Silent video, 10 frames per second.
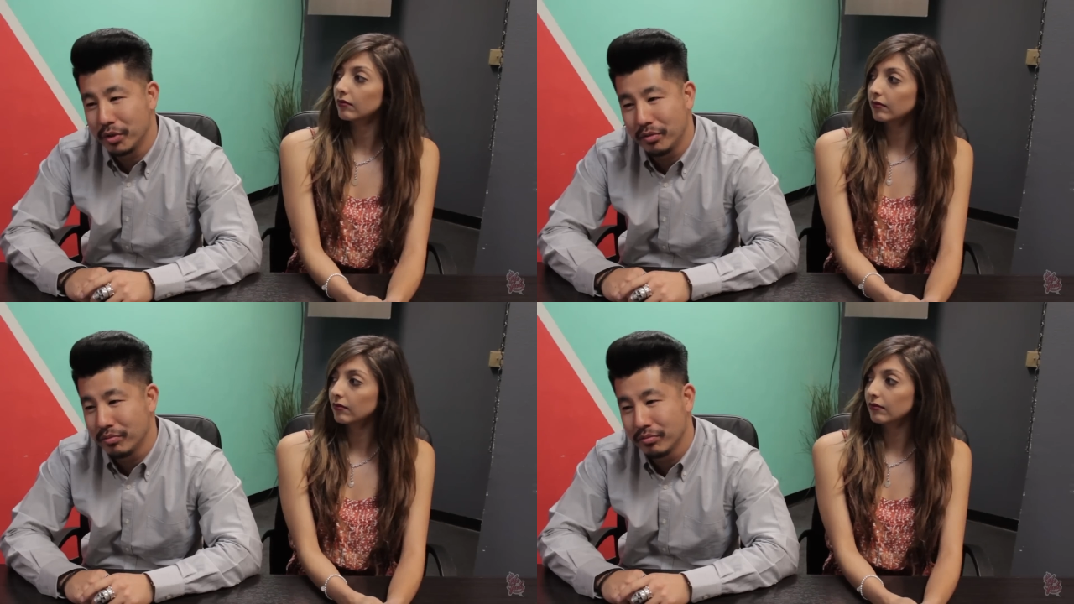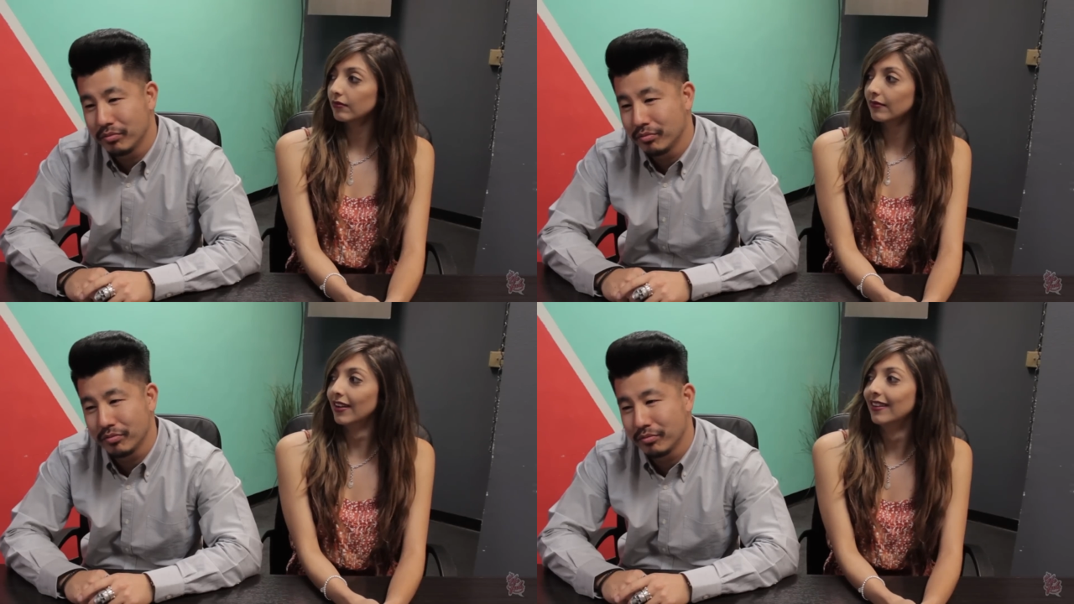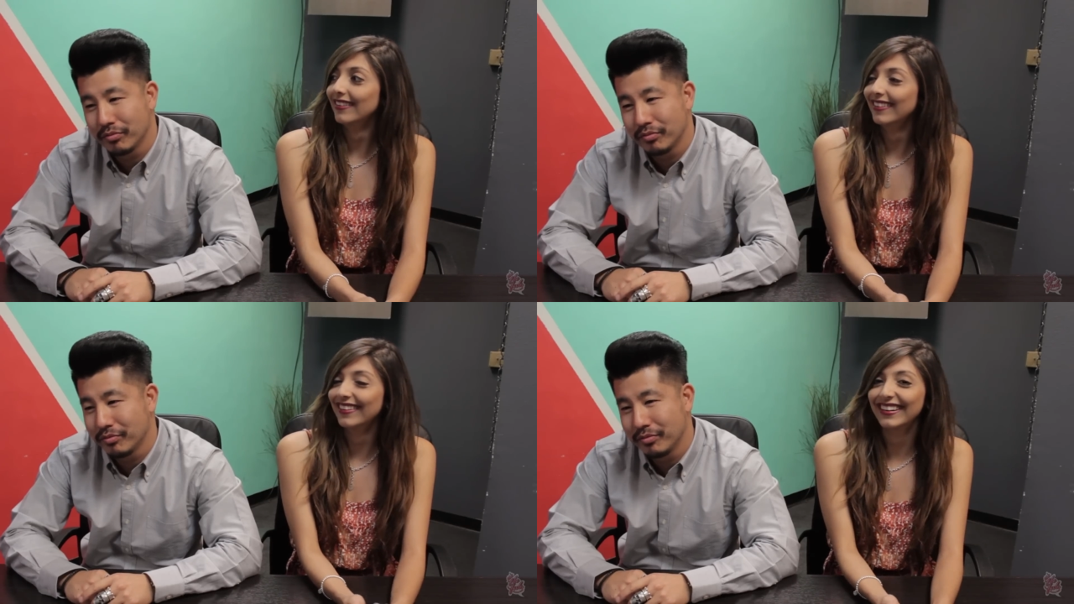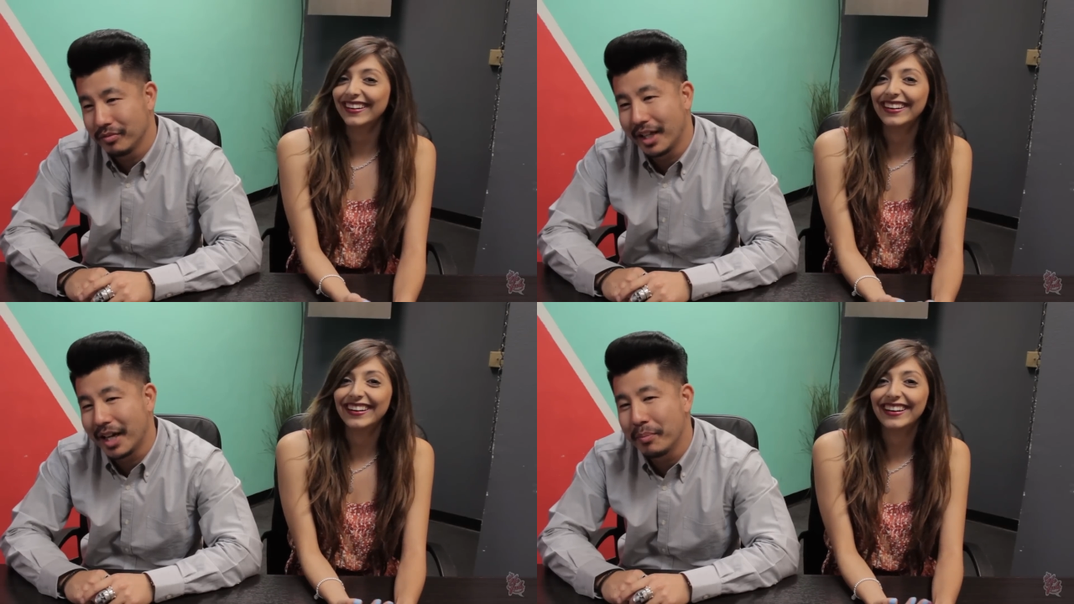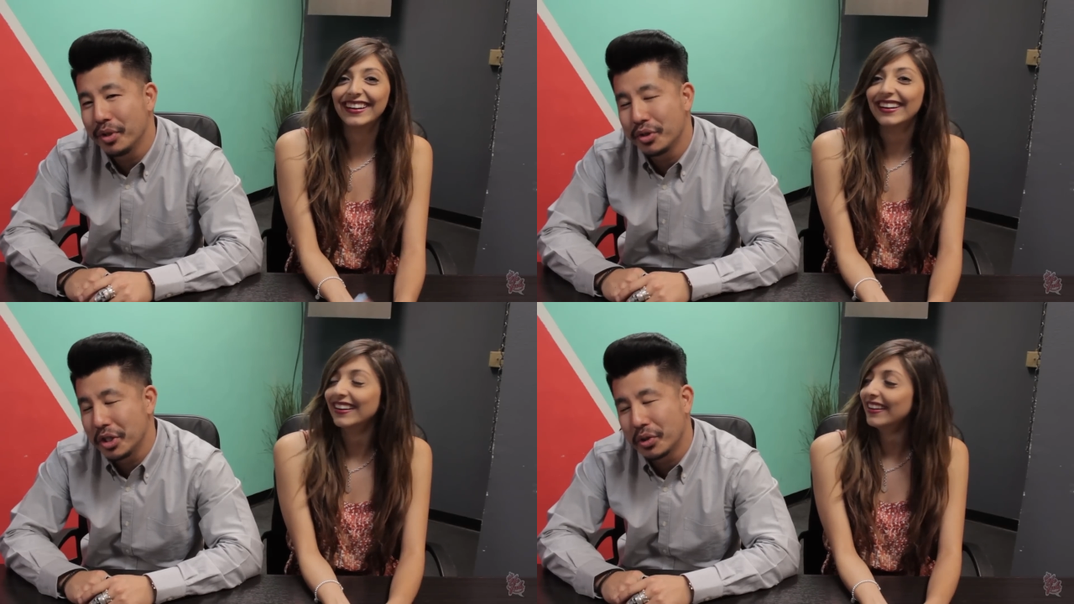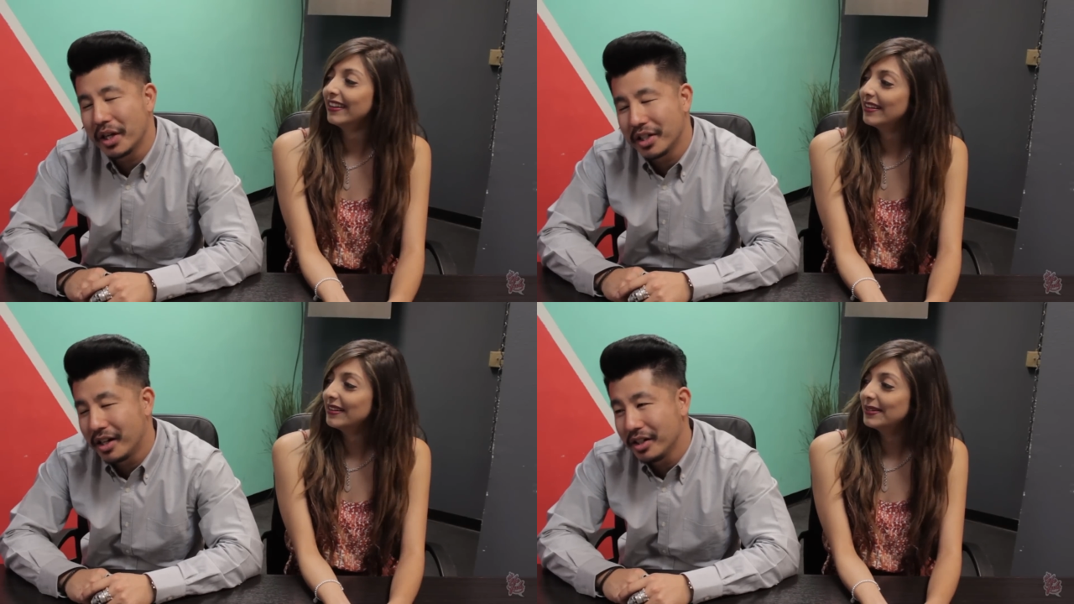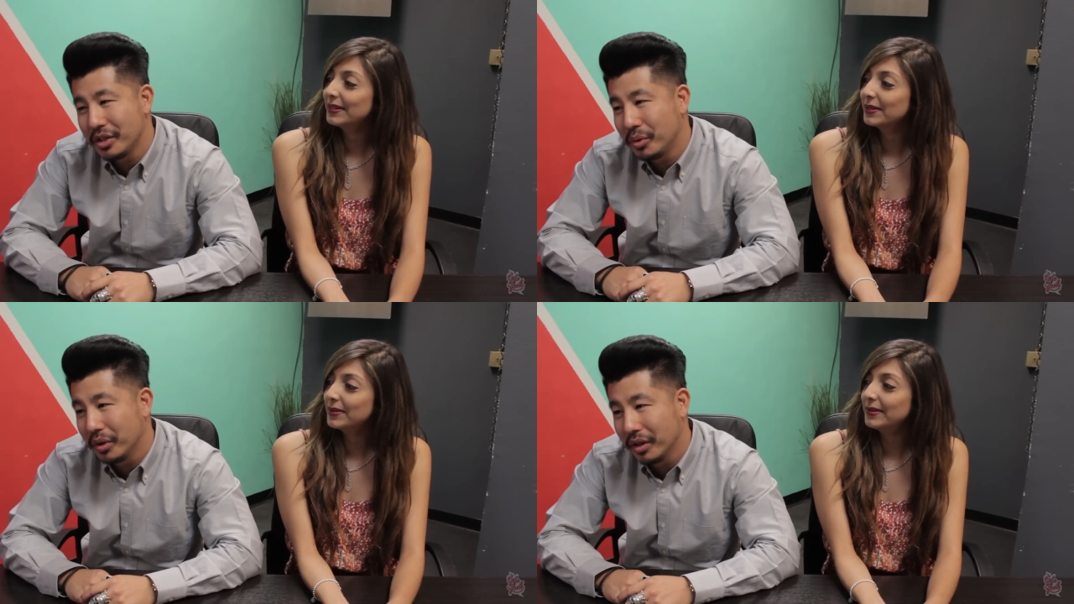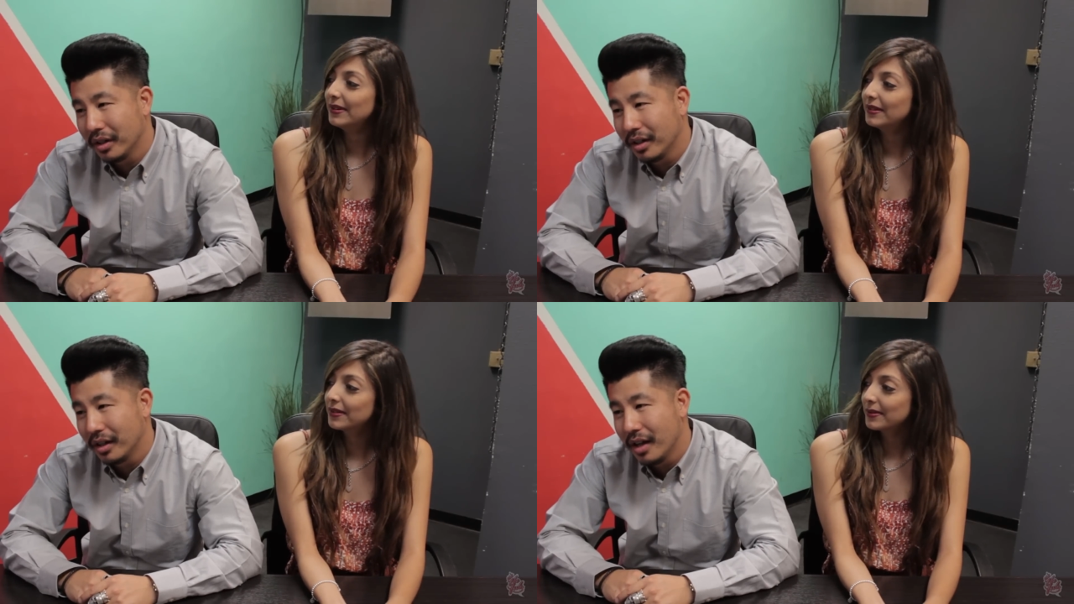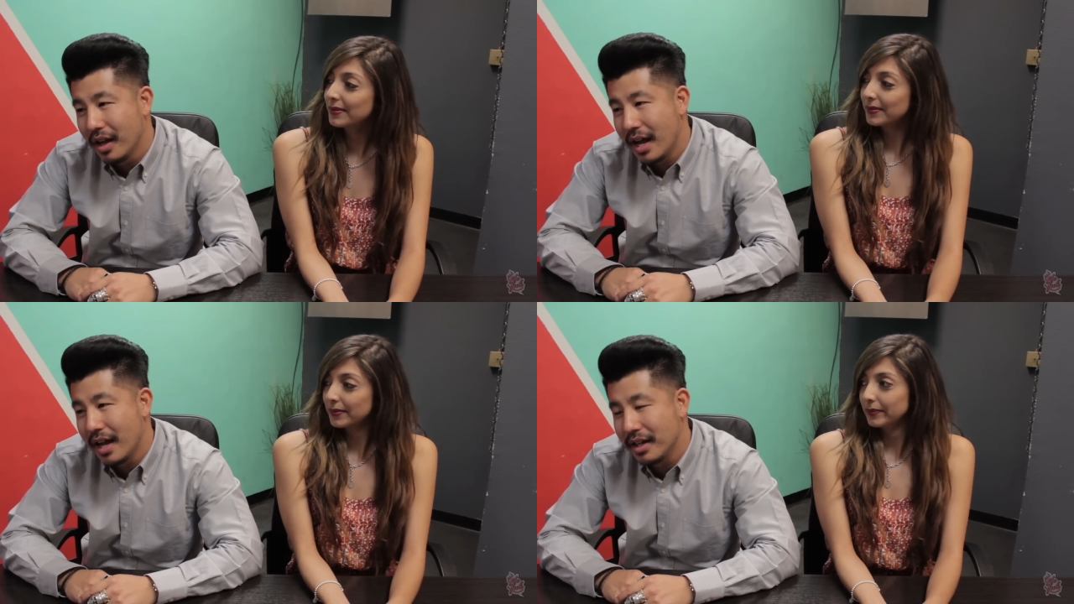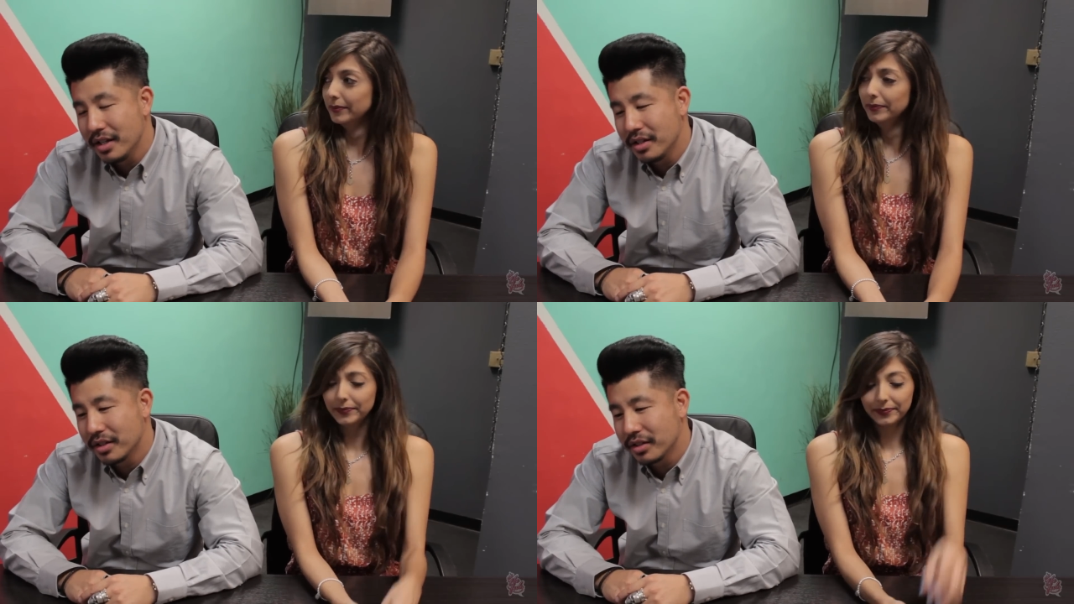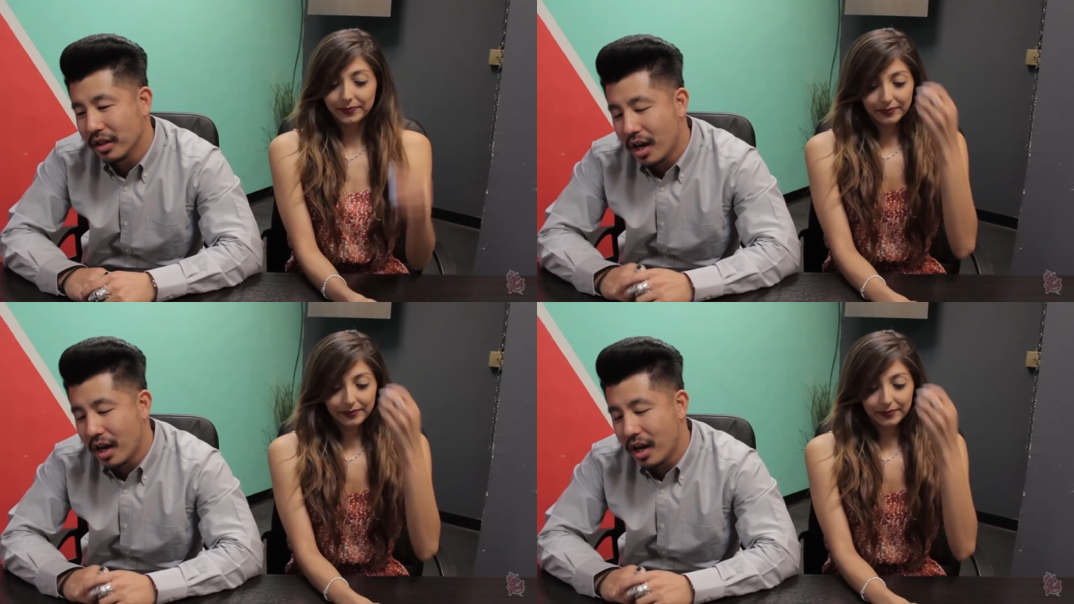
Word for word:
Speaker 1: me. Like, I'm pretty sure he tried talking to her and he's just